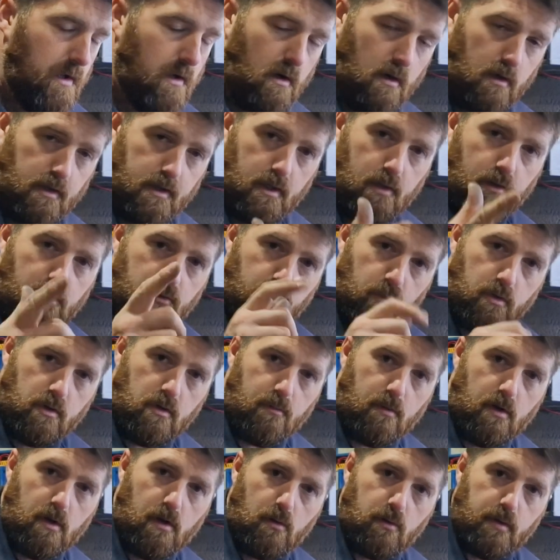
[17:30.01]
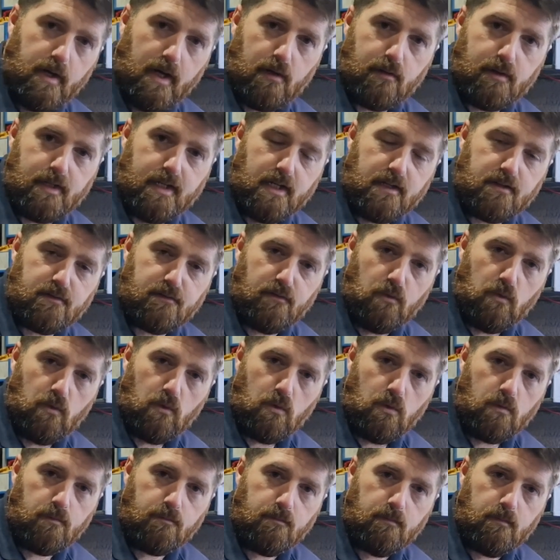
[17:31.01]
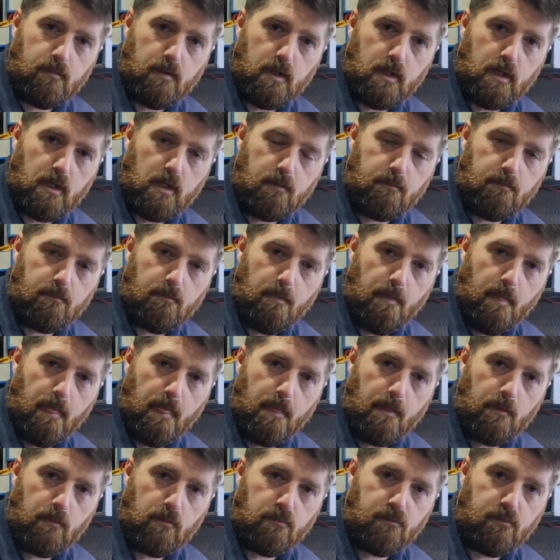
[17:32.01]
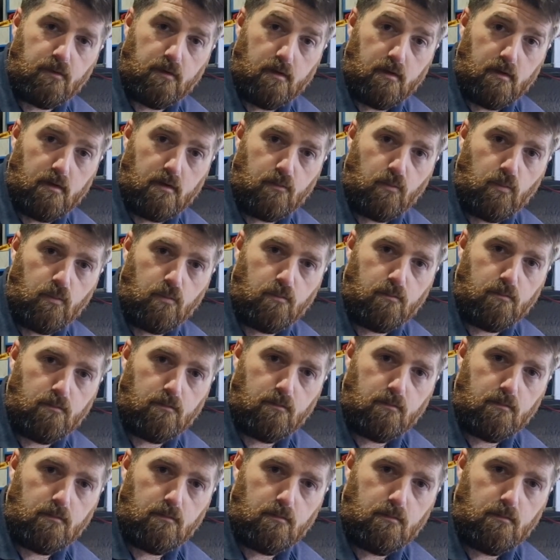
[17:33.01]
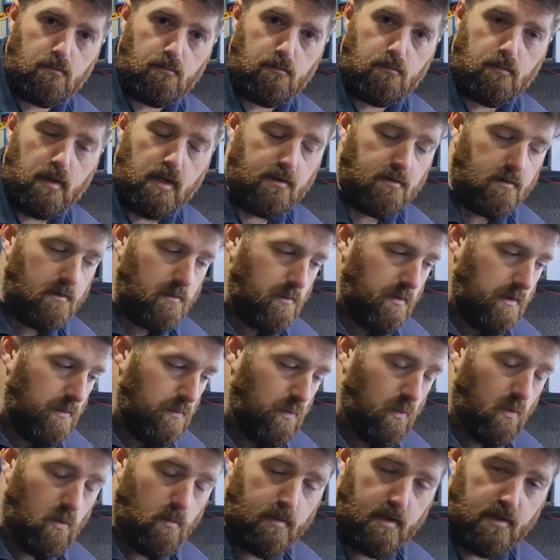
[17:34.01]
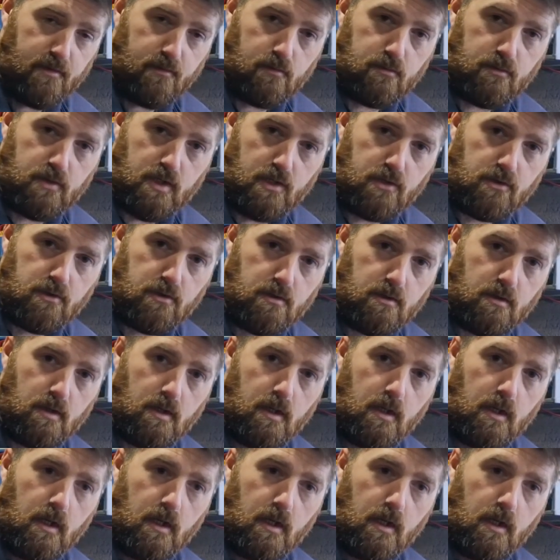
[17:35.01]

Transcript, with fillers: I use one on my old Audi S4 um, for the methanol or uh, water methyl injection.